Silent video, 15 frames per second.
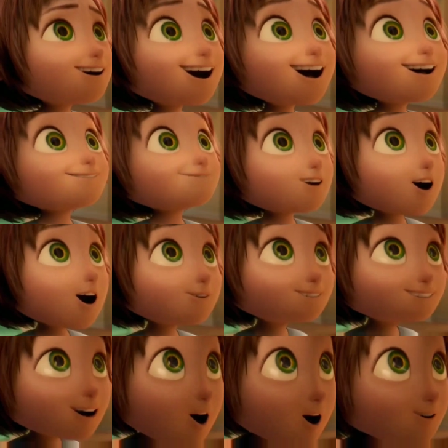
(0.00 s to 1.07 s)
I've got a
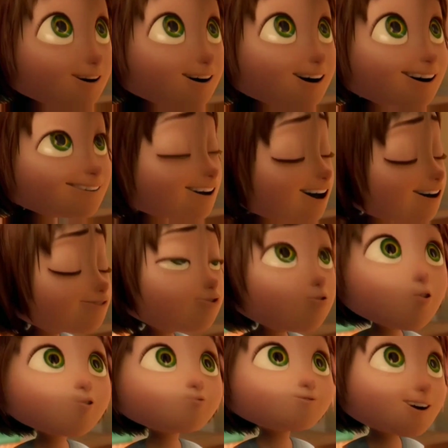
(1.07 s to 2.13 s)
story even
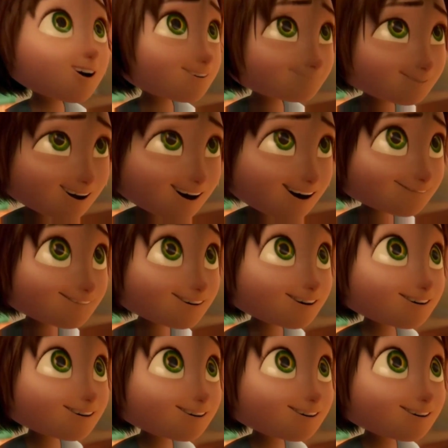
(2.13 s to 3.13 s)
you might not believe.